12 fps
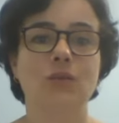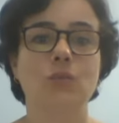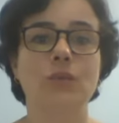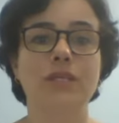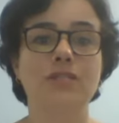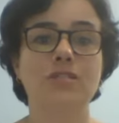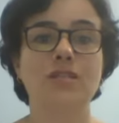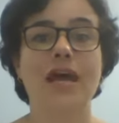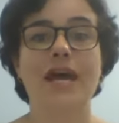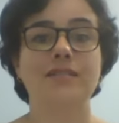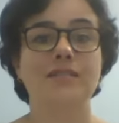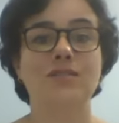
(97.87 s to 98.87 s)
which
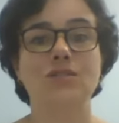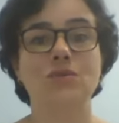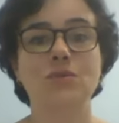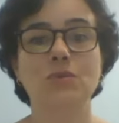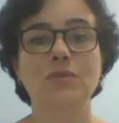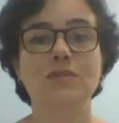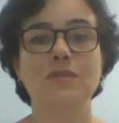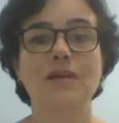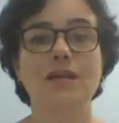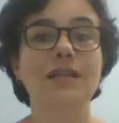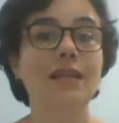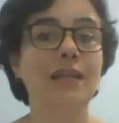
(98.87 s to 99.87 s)
has its roots
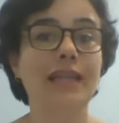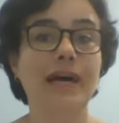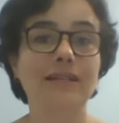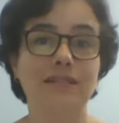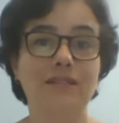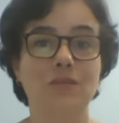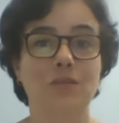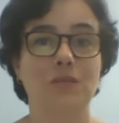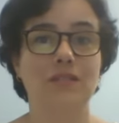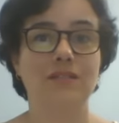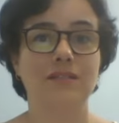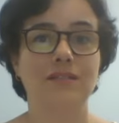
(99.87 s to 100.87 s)
in a Latin
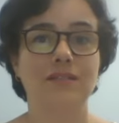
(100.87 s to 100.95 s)
word.